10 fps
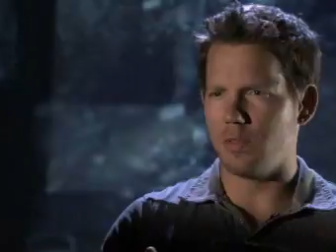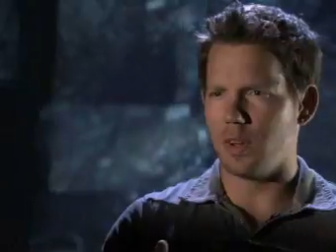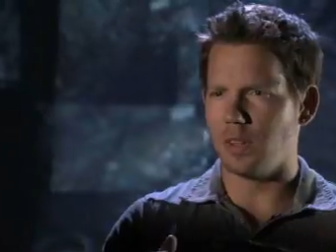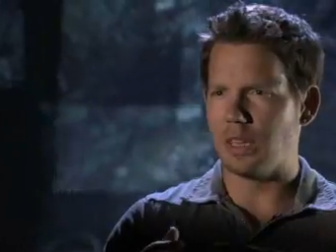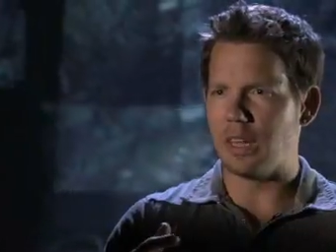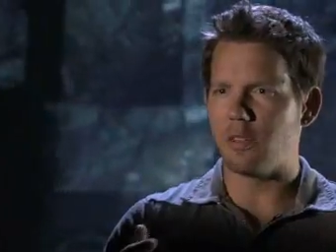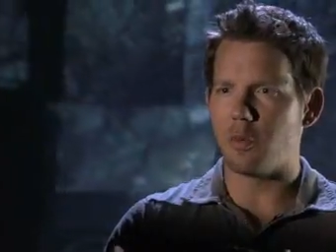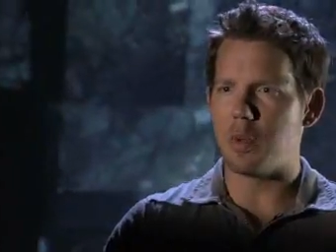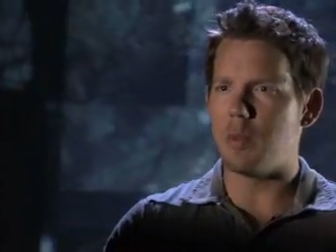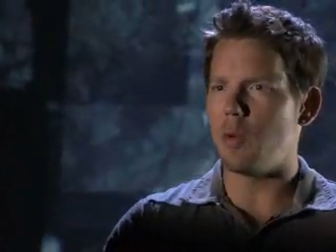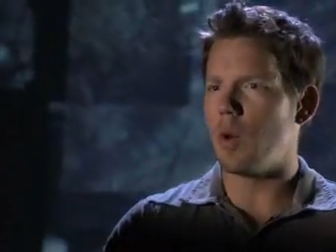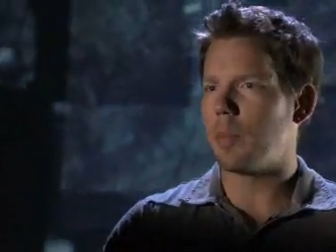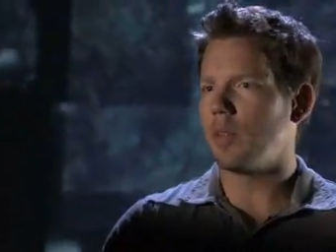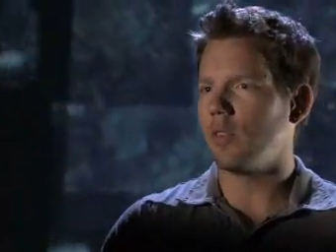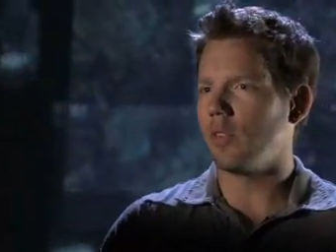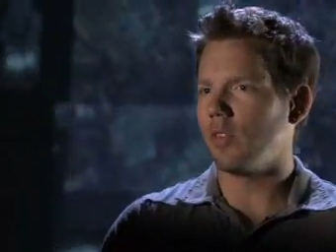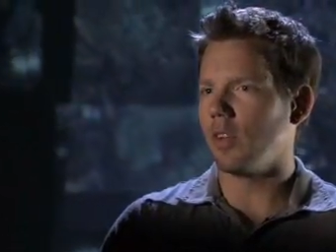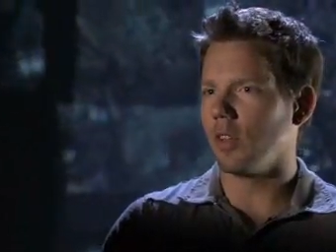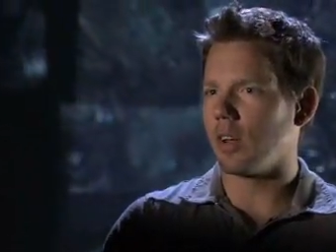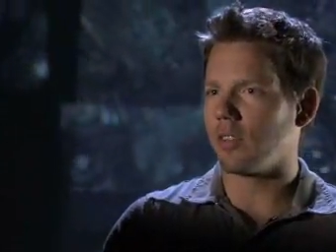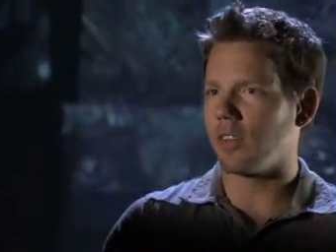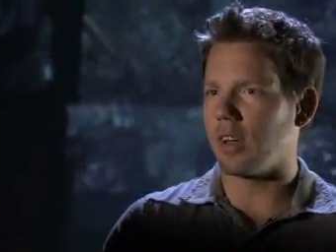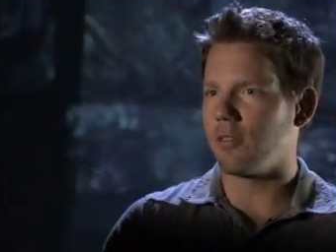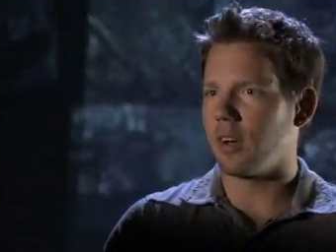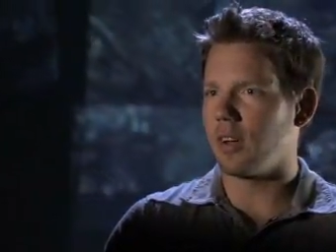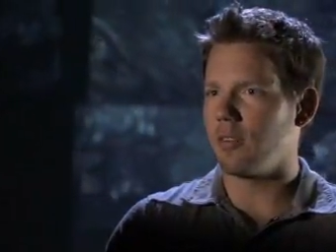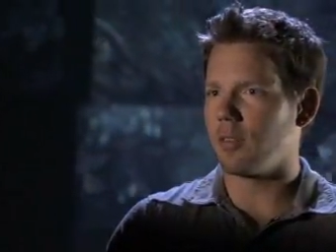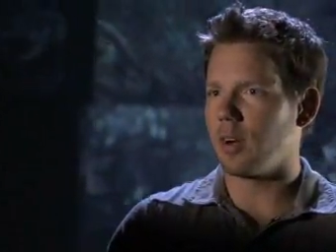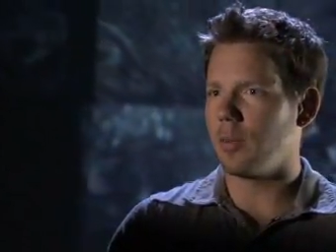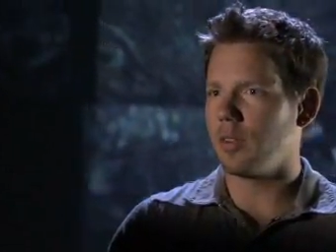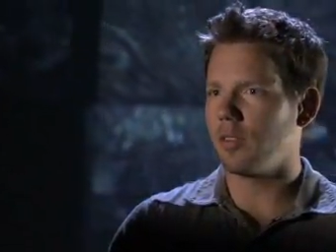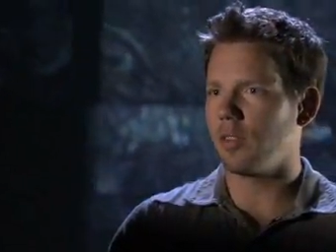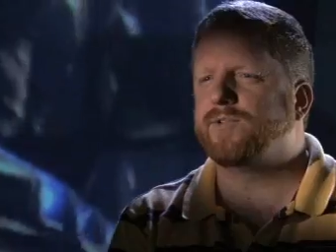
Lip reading: of laser beamy weapons you see in a lot of sci-fi environments.